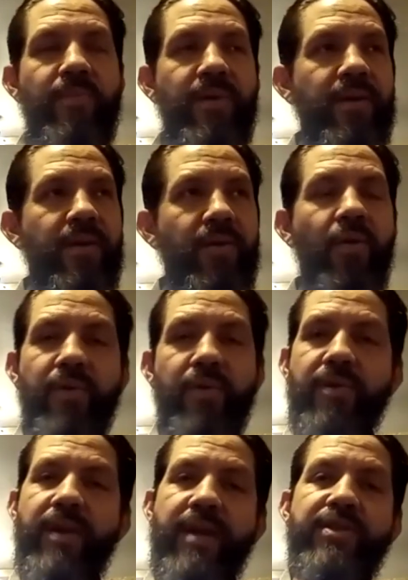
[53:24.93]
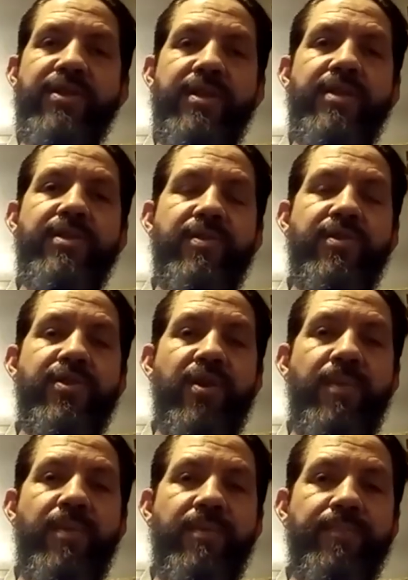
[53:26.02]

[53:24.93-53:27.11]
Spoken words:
but it'll hold a good edge. And it's easier to sharpen.